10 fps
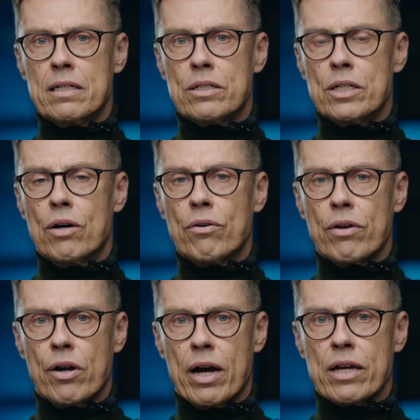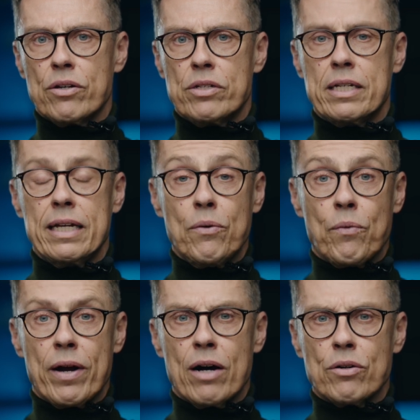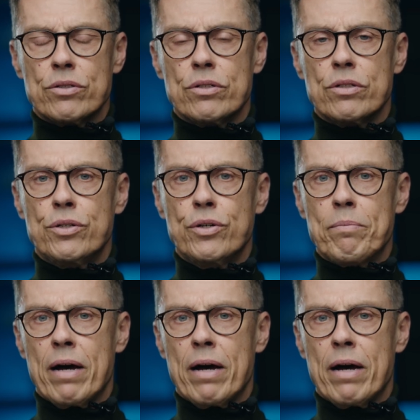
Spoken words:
So, I could see when I was doing